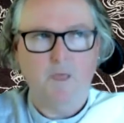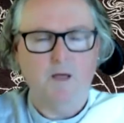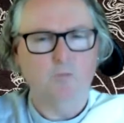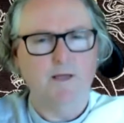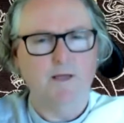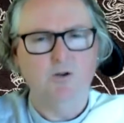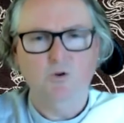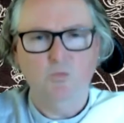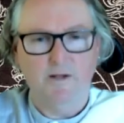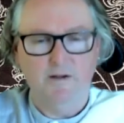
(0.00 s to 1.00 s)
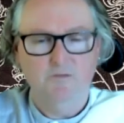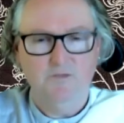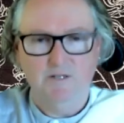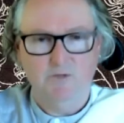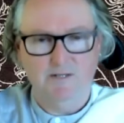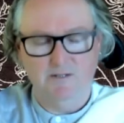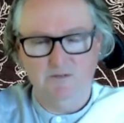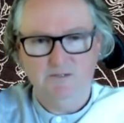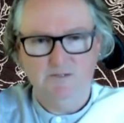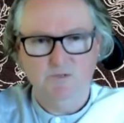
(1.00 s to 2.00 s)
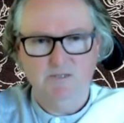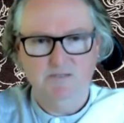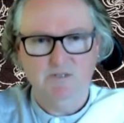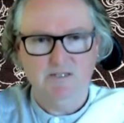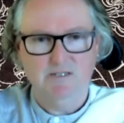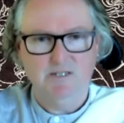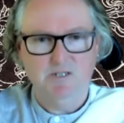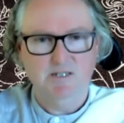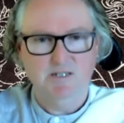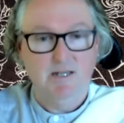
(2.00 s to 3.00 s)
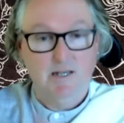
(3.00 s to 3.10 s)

We're not aware of anyone else receiving this teaching.